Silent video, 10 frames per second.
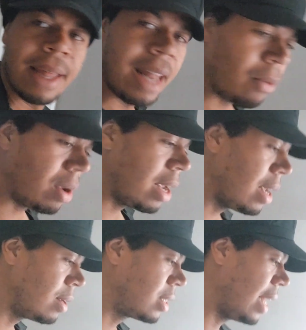That
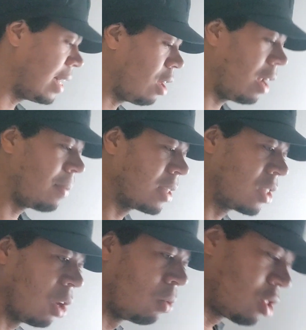we said thought it was
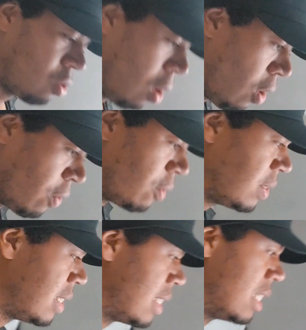so strong for the
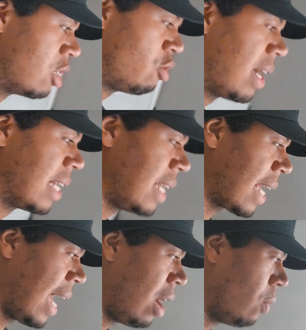resistance to try to
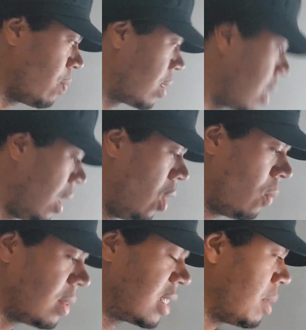take out
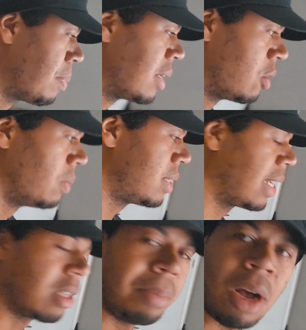was simply doing
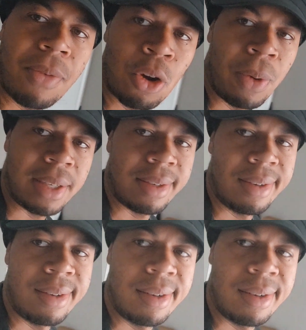things upon request.